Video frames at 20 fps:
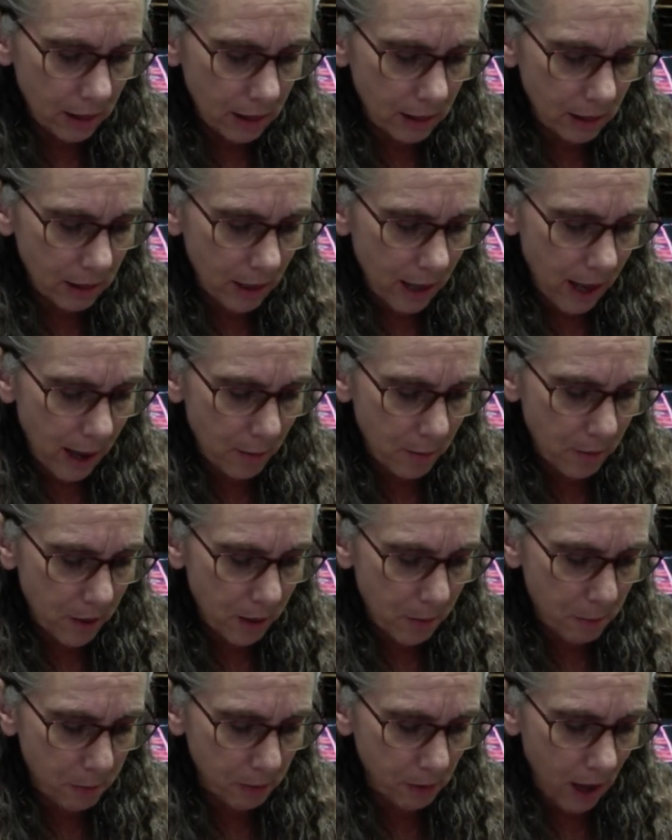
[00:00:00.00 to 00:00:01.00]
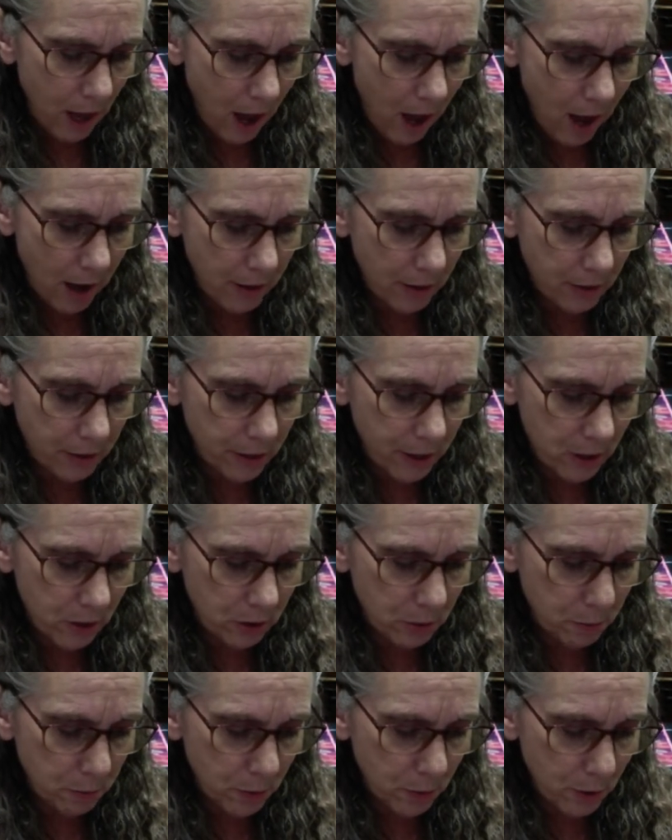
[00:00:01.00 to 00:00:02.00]
block
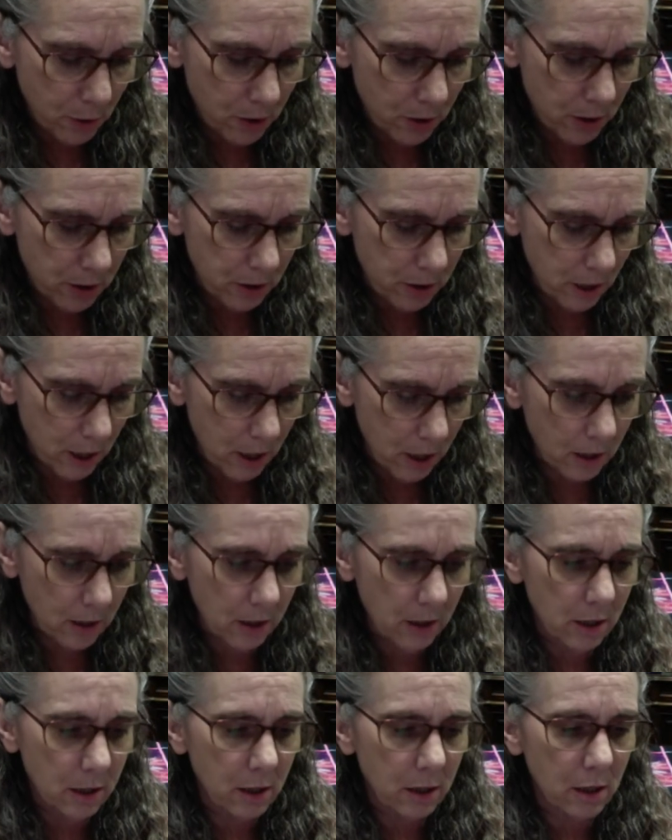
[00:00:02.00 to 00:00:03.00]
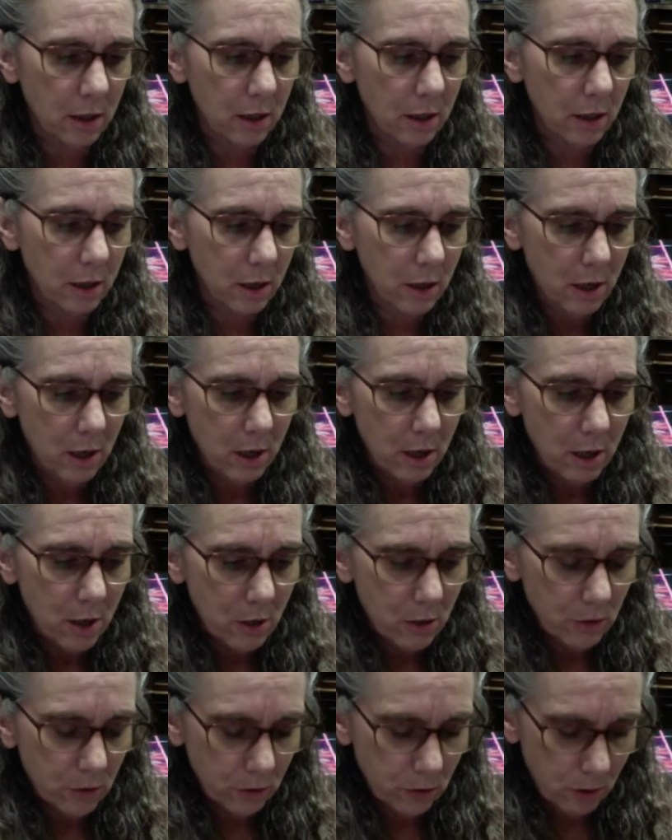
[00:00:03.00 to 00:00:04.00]
this person
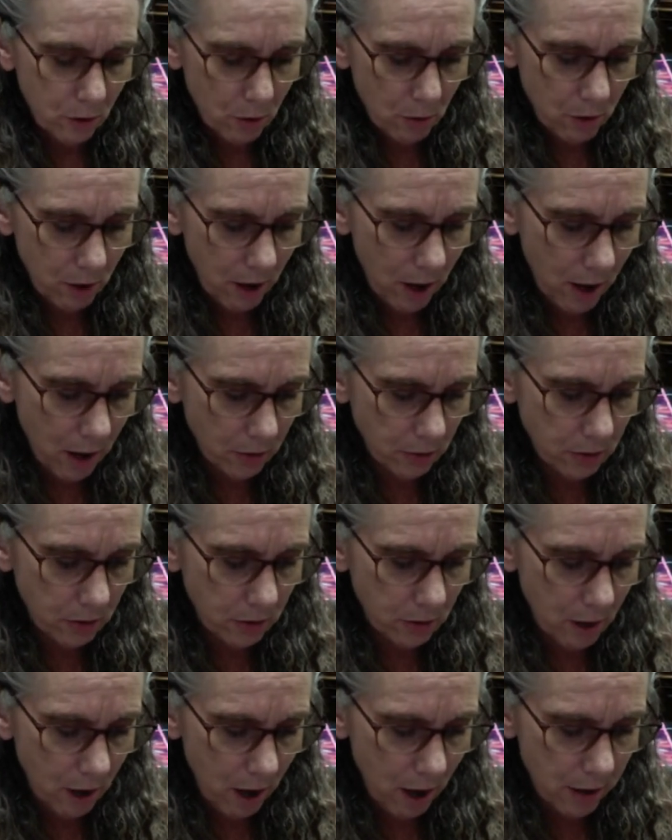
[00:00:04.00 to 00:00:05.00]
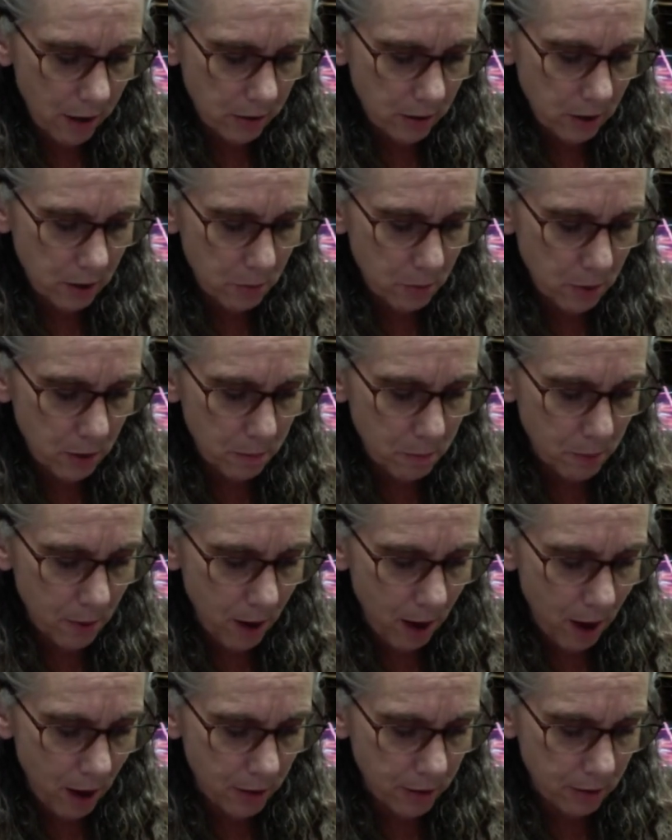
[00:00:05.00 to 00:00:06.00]
so as not to be
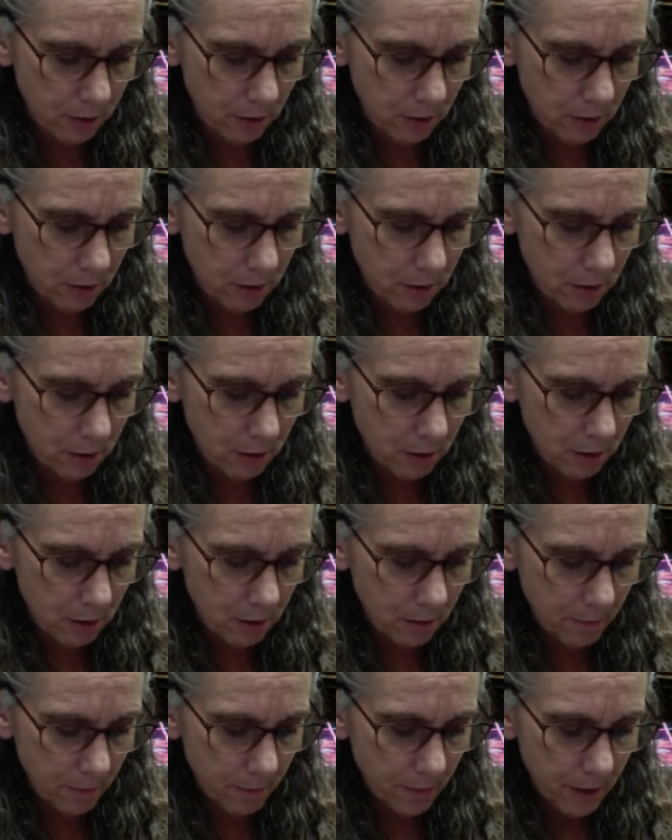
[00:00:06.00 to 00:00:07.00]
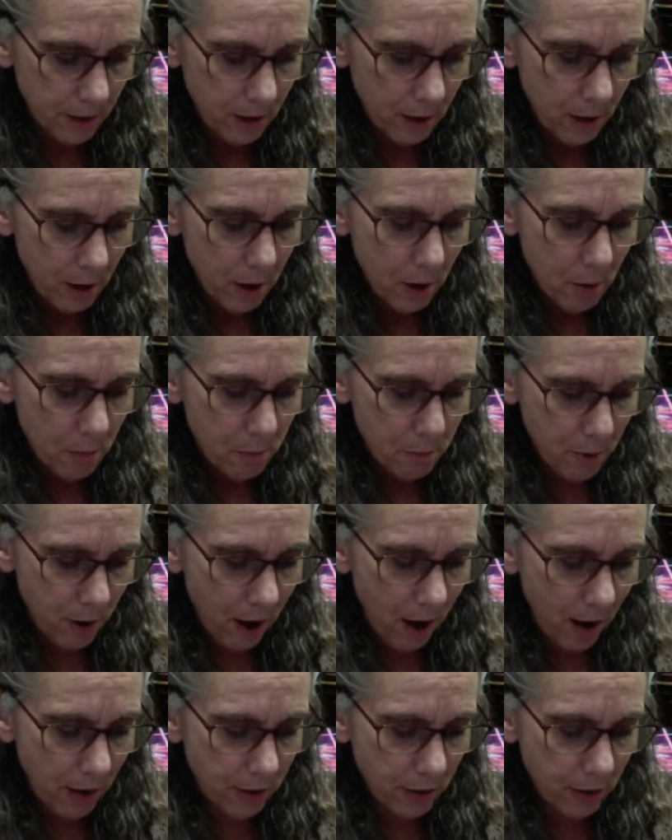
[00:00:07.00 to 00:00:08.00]
bothered
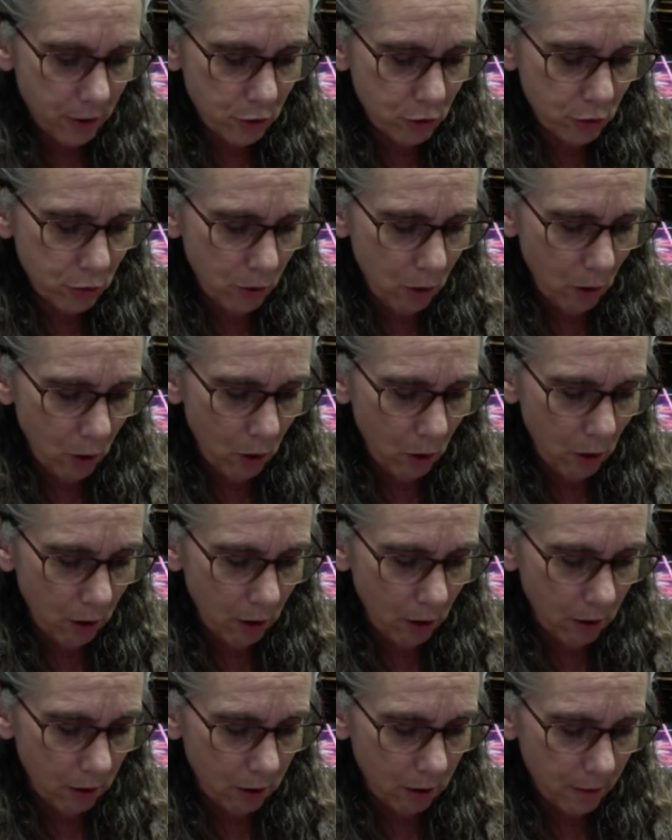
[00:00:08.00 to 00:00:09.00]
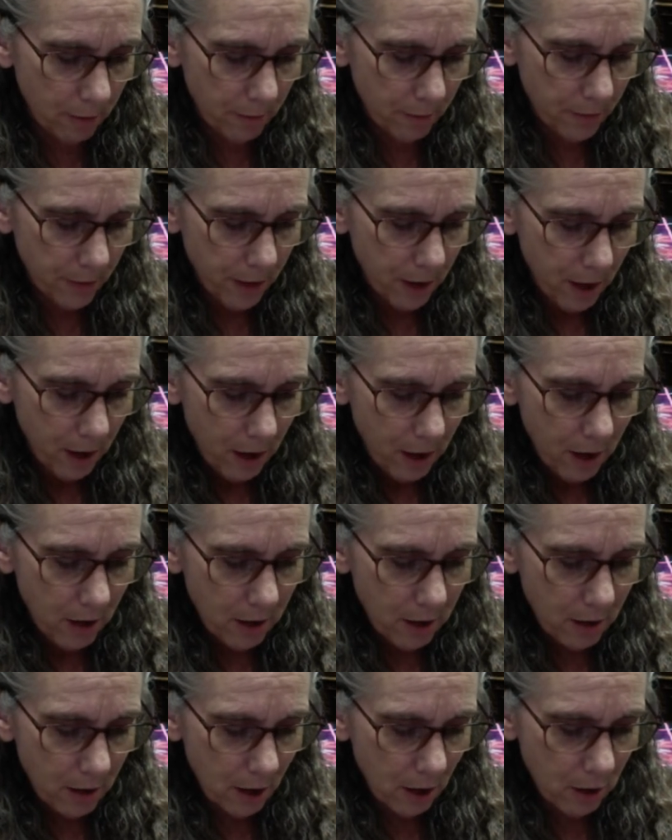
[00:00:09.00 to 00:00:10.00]
by the troll.
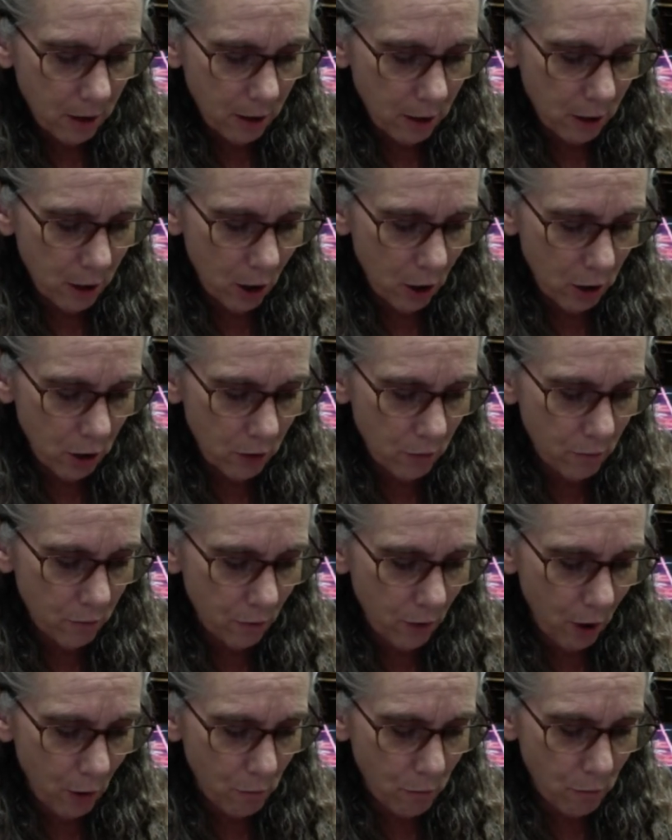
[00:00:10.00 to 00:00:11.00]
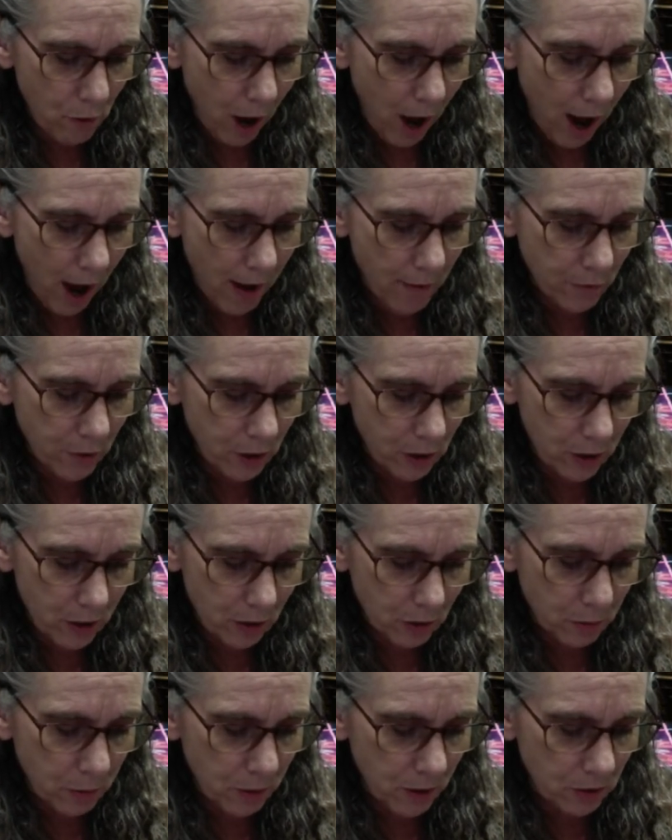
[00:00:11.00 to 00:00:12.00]
You know you've arrived in
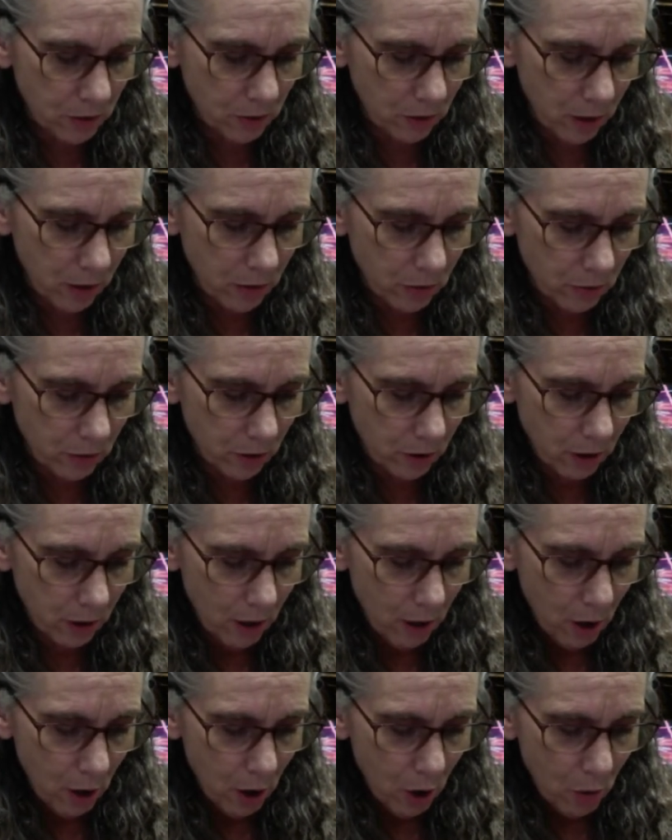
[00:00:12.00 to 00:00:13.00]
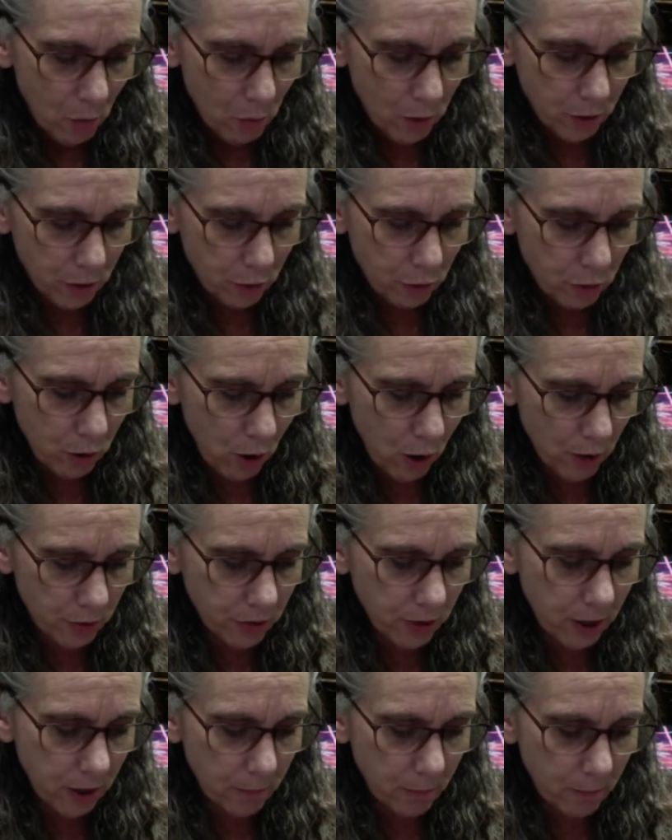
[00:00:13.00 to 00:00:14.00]
this business when the
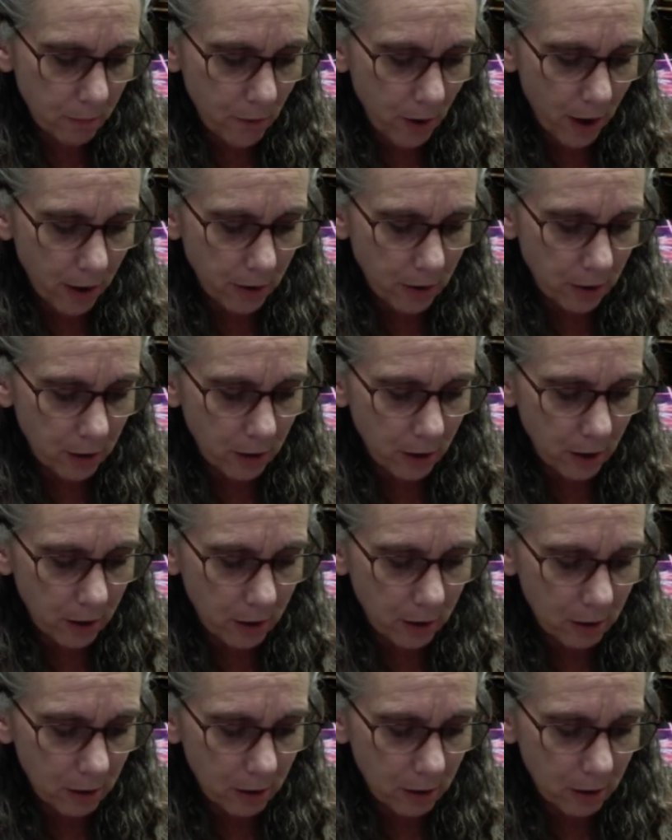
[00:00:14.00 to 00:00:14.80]
trolls keep finding you.